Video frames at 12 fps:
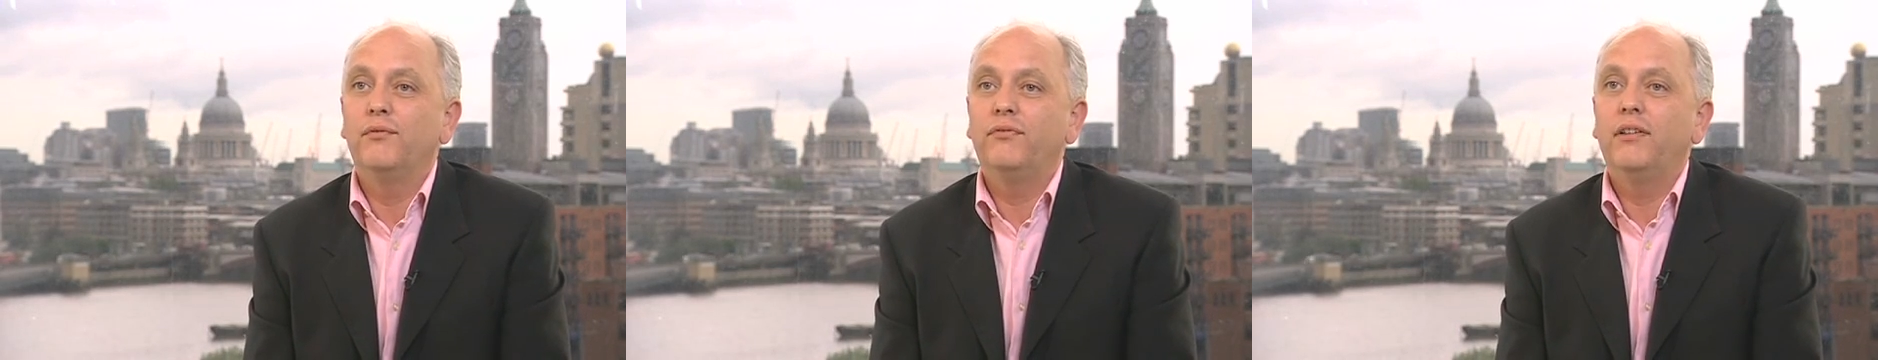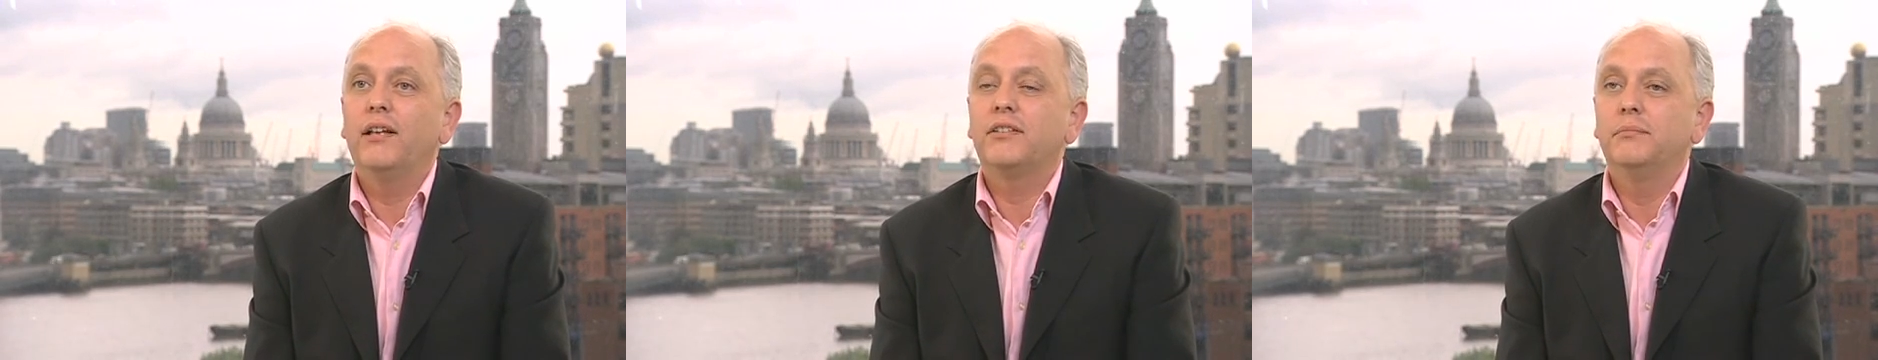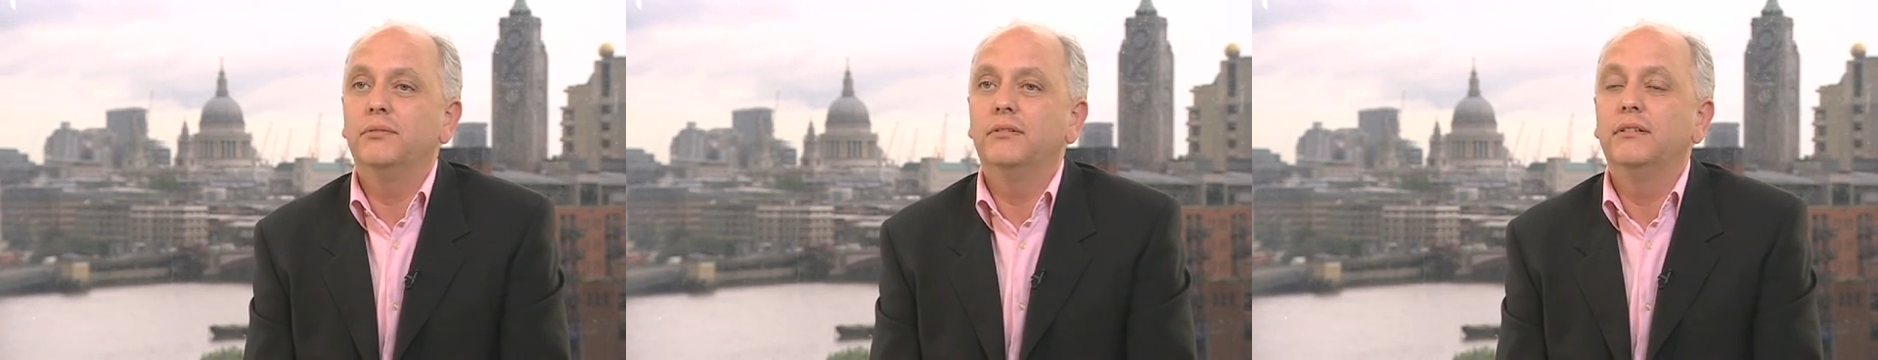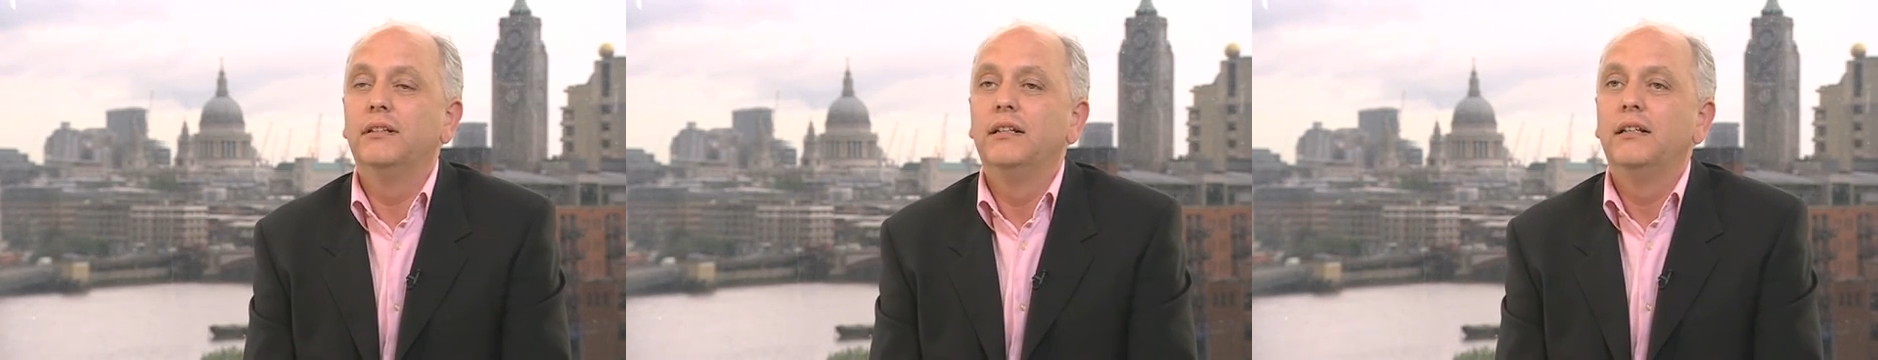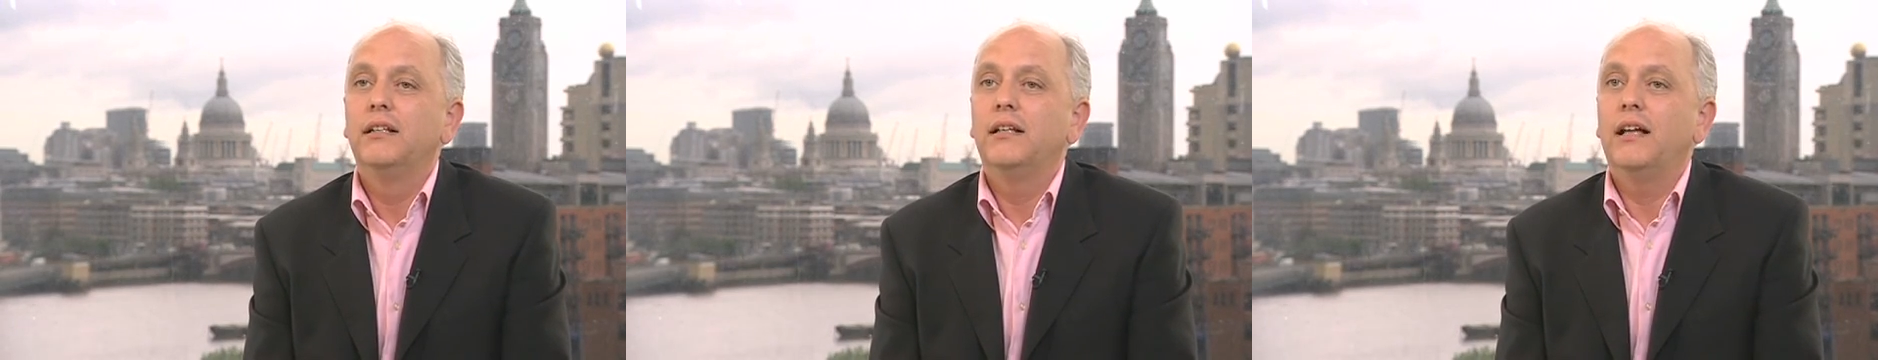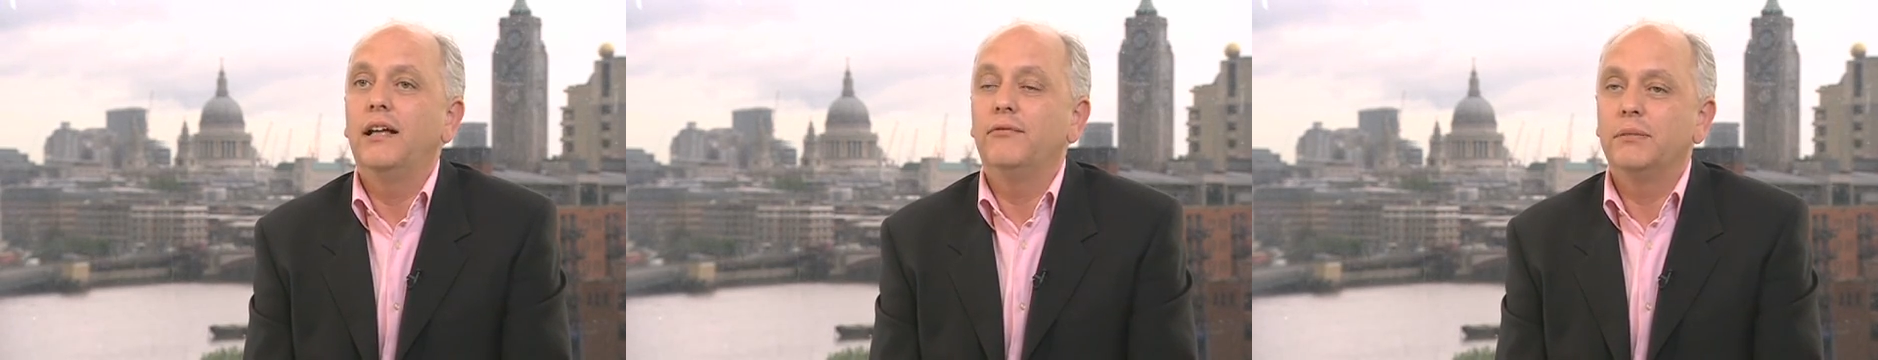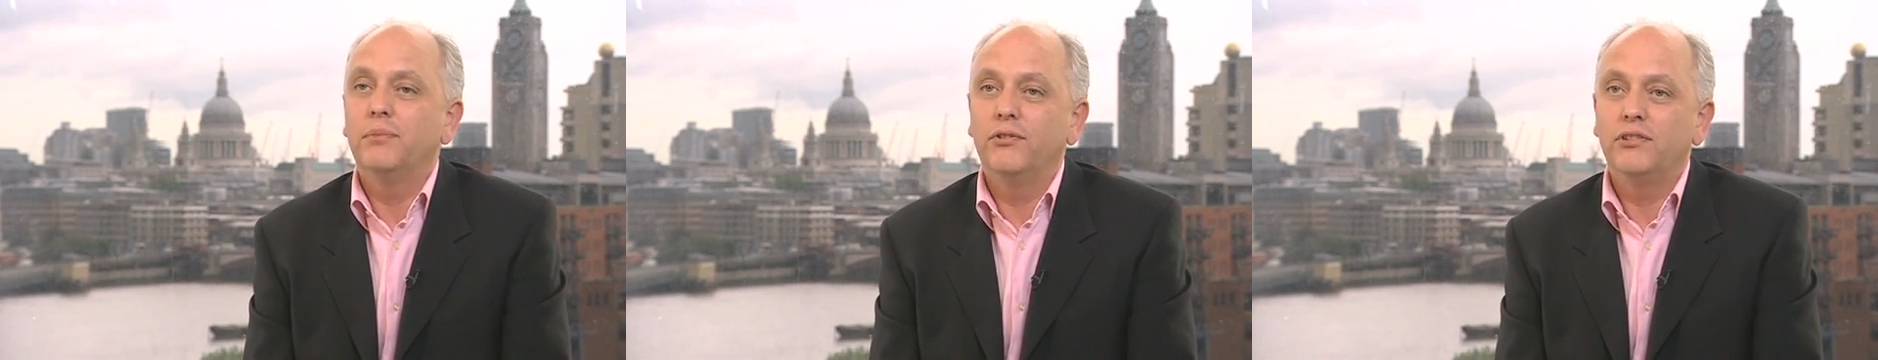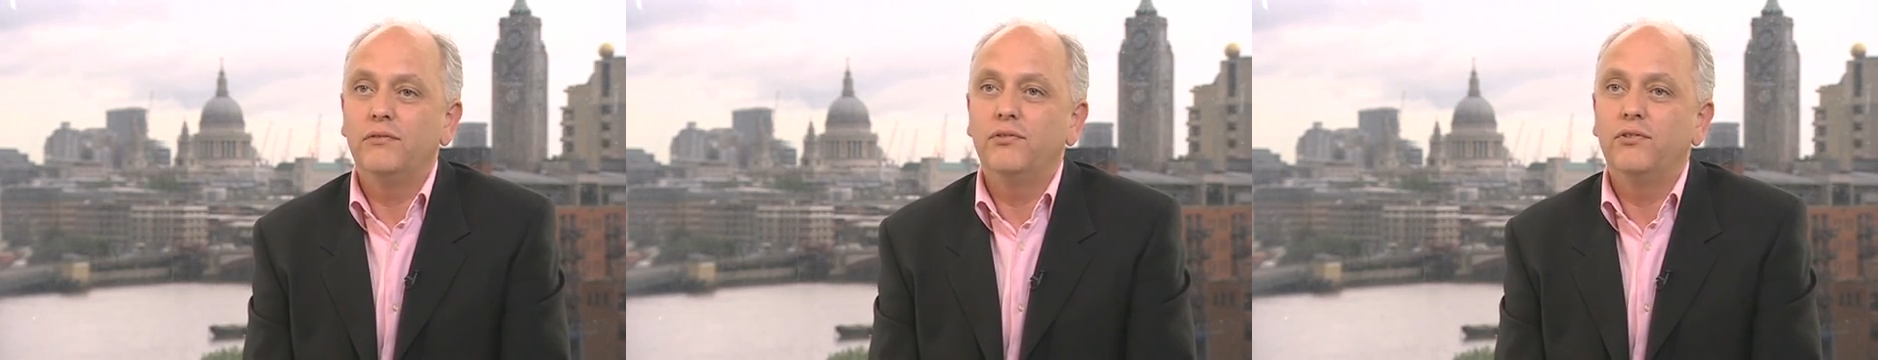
flexible and responsive